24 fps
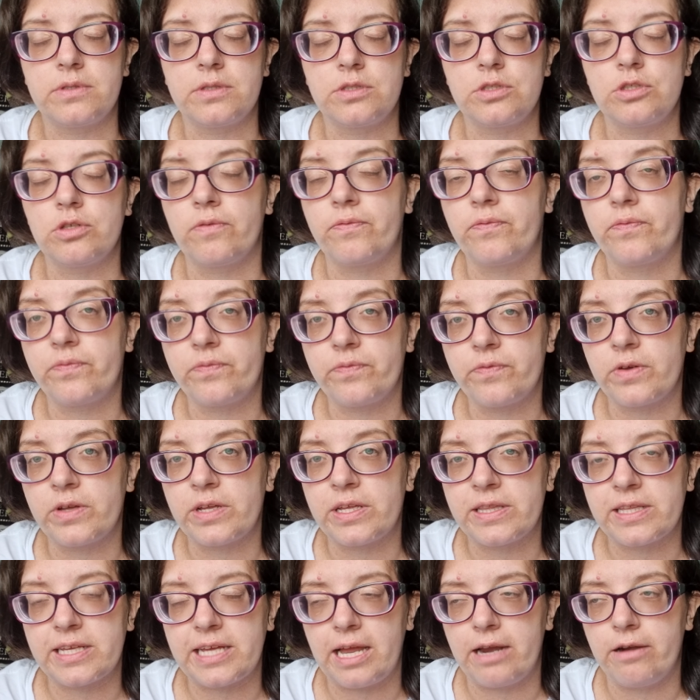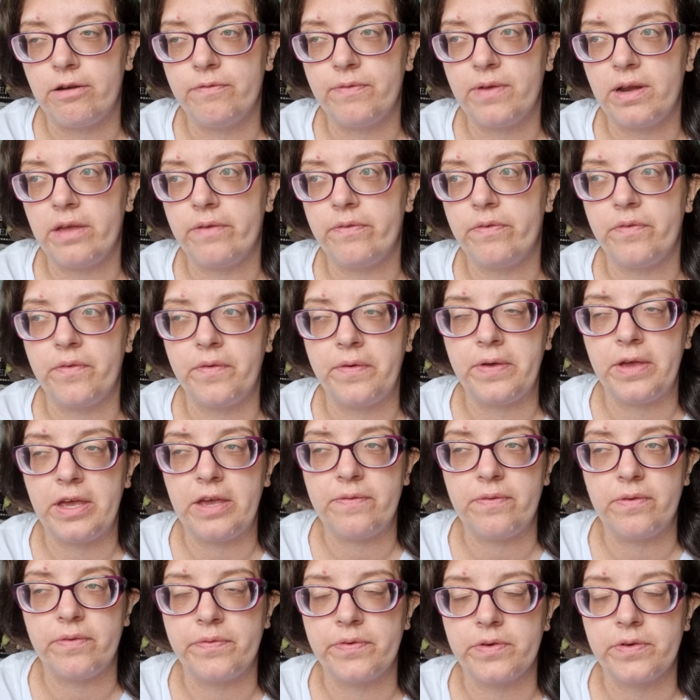stuff for in the caravan, if you've